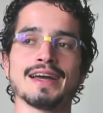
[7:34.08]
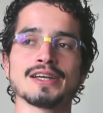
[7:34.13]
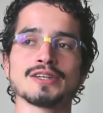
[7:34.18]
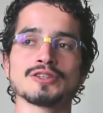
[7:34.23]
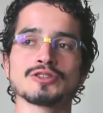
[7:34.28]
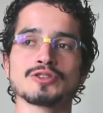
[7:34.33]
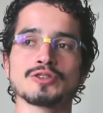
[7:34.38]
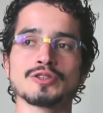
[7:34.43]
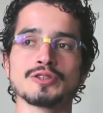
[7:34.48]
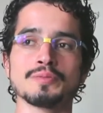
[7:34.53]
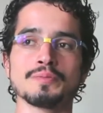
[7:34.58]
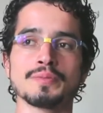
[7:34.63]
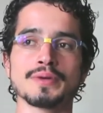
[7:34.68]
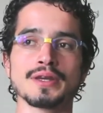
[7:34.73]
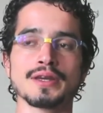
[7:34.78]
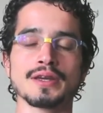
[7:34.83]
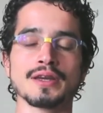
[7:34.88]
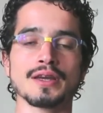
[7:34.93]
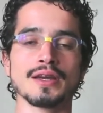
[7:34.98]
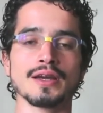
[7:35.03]
You should
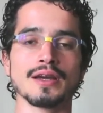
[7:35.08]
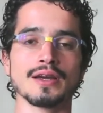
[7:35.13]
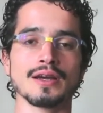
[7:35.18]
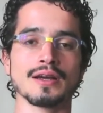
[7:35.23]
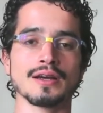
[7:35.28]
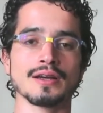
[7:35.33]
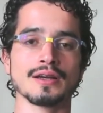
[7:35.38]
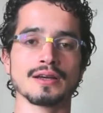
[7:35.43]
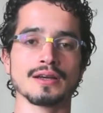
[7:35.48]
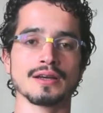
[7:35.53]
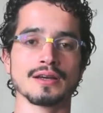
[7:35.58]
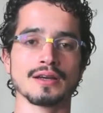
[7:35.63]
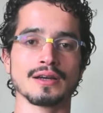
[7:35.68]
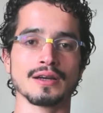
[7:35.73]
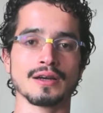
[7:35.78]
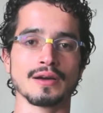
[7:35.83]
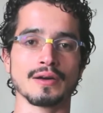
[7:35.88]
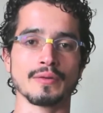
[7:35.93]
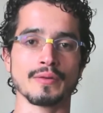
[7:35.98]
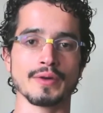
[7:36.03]
be
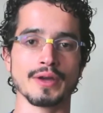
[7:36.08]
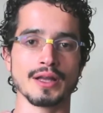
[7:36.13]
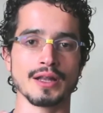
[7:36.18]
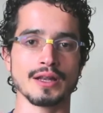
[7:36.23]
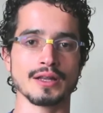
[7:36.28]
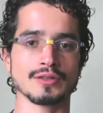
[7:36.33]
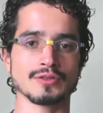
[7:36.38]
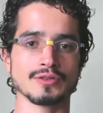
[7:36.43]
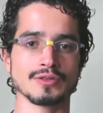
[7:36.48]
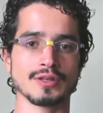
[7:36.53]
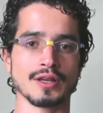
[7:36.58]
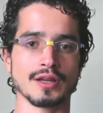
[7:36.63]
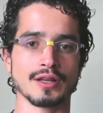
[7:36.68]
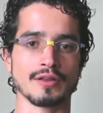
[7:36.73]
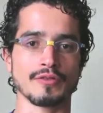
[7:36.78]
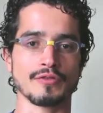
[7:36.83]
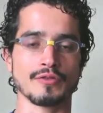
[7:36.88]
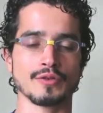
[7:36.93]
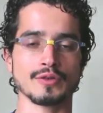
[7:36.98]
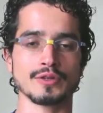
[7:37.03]
willing to take
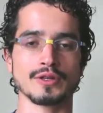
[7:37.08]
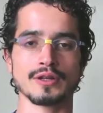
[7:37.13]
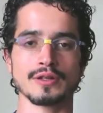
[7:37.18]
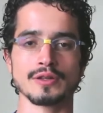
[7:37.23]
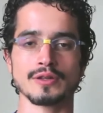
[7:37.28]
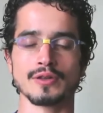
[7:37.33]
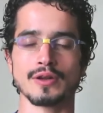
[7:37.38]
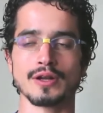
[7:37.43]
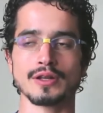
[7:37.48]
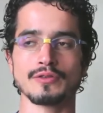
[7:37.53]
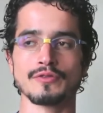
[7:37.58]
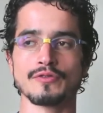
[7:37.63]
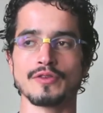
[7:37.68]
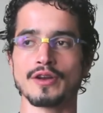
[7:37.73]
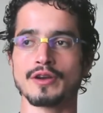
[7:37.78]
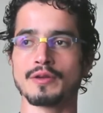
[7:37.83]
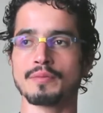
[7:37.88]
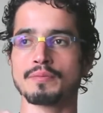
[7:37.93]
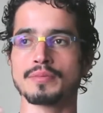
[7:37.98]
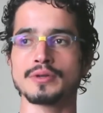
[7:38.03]
the food and not
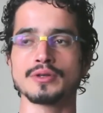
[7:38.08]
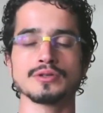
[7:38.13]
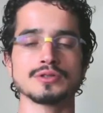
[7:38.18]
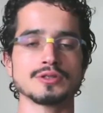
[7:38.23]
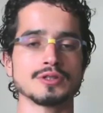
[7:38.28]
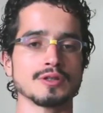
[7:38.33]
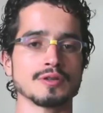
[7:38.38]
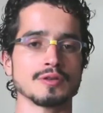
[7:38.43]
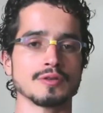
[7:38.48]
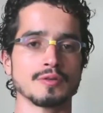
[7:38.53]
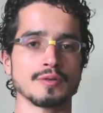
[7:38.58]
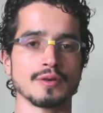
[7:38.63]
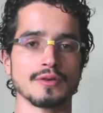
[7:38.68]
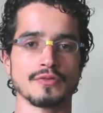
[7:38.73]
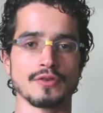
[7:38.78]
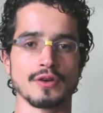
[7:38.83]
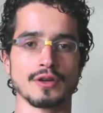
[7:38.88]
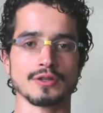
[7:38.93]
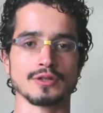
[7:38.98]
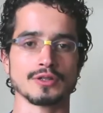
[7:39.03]
very busy
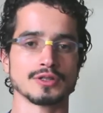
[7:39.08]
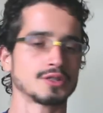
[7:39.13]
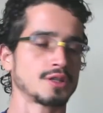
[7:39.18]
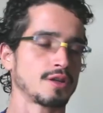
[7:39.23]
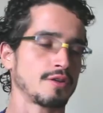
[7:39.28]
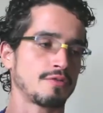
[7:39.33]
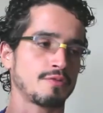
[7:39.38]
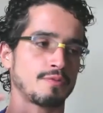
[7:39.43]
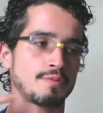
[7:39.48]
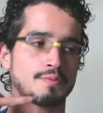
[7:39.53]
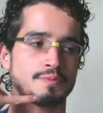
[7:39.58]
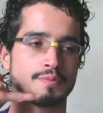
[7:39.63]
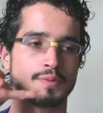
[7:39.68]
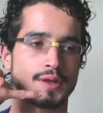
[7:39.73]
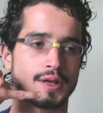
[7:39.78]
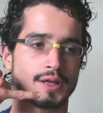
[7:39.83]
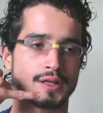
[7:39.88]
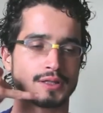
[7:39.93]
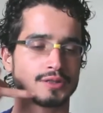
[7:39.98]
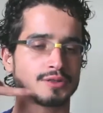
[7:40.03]
with other stuff,
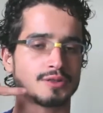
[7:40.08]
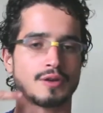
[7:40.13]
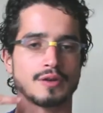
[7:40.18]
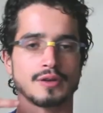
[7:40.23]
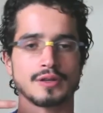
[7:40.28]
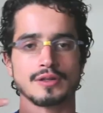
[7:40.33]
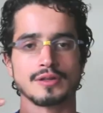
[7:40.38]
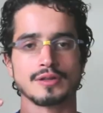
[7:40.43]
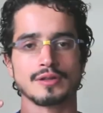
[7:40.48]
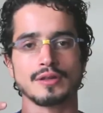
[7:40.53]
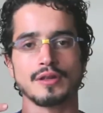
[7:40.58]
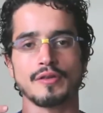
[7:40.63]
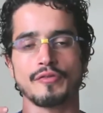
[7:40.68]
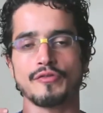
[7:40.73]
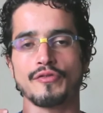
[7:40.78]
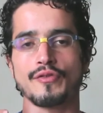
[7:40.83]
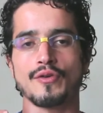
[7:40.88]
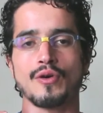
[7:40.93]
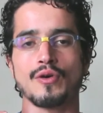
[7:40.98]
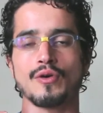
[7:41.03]
talking on the
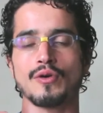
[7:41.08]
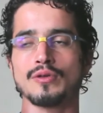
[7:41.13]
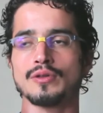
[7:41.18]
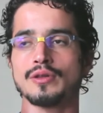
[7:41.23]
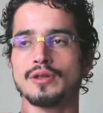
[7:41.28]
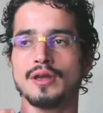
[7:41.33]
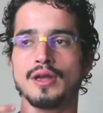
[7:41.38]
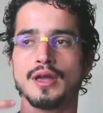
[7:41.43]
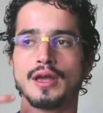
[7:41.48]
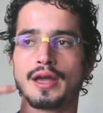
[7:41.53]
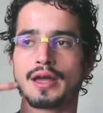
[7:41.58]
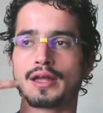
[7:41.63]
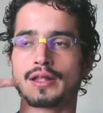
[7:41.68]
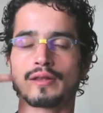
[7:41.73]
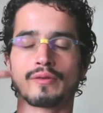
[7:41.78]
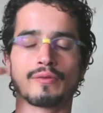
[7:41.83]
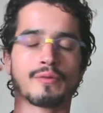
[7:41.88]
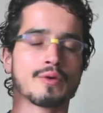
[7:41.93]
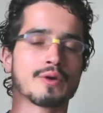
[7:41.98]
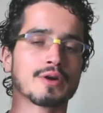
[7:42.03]
phone
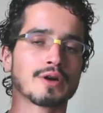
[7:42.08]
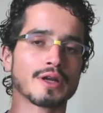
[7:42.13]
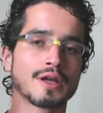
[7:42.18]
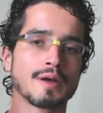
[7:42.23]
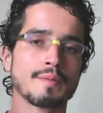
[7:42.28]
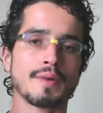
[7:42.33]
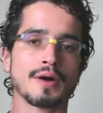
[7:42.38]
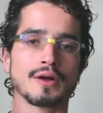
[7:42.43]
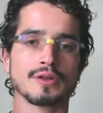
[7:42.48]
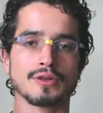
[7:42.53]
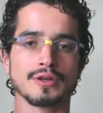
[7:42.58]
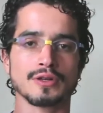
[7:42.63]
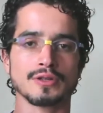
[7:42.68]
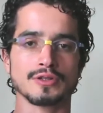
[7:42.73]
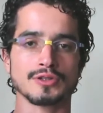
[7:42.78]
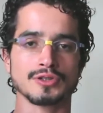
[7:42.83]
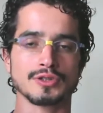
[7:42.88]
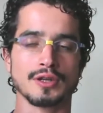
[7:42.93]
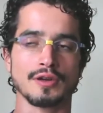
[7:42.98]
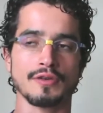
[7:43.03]
and worry about
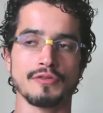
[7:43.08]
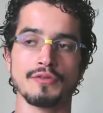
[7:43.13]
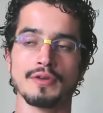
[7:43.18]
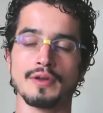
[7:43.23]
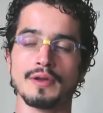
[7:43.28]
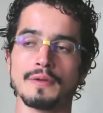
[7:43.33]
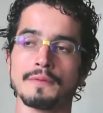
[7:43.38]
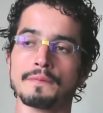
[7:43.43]
other stuff.